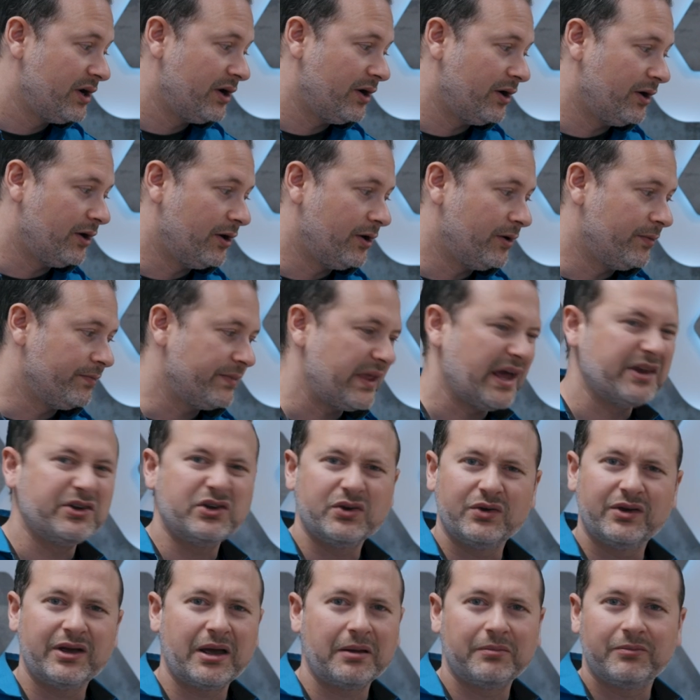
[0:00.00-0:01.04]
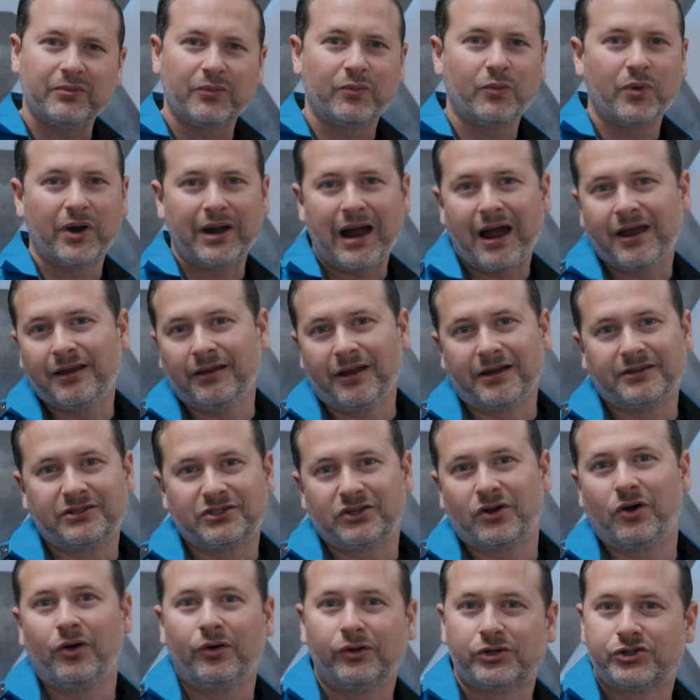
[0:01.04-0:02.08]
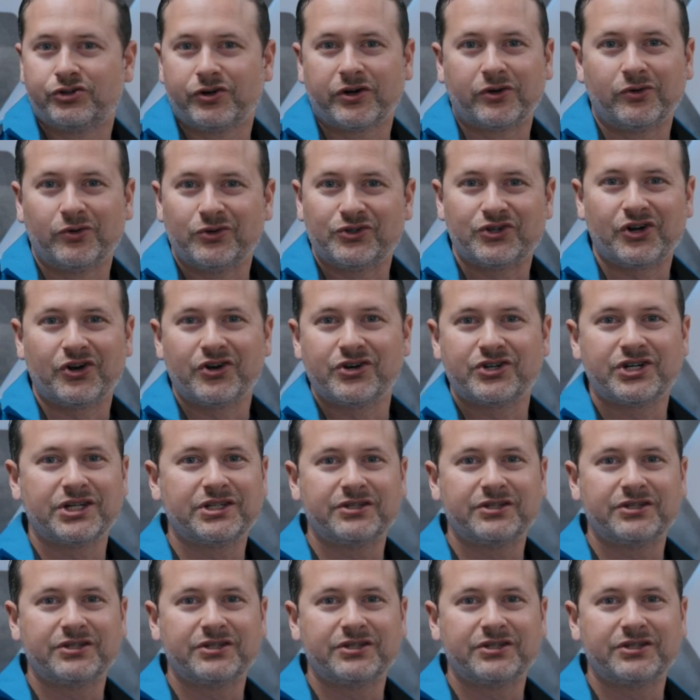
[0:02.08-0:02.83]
that you get what I'd like to call a trickle charge.